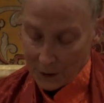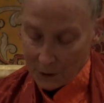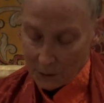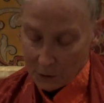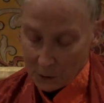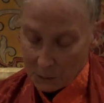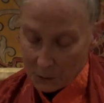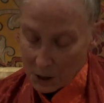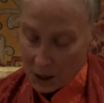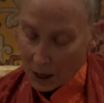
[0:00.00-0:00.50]

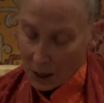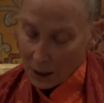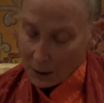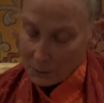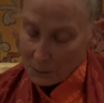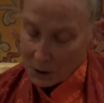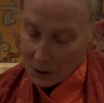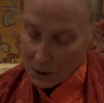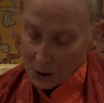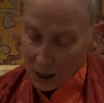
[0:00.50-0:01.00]
From time
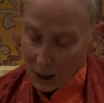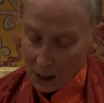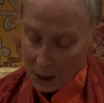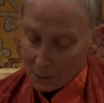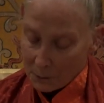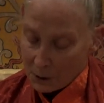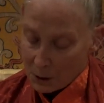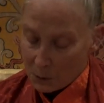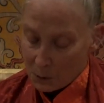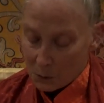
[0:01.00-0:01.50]
to
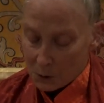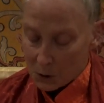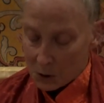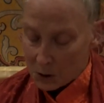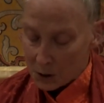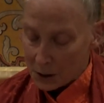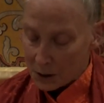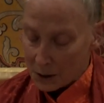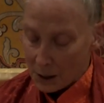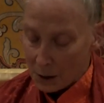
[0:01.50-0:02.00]
time he would
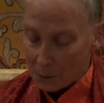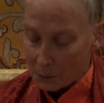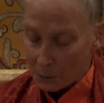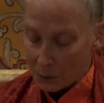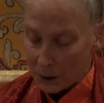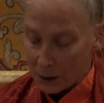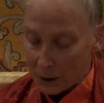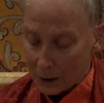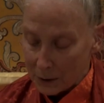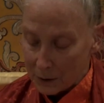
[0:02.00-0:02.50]
sit
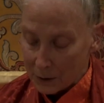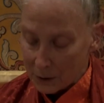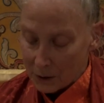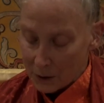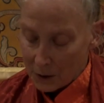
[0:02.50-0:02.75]
upright,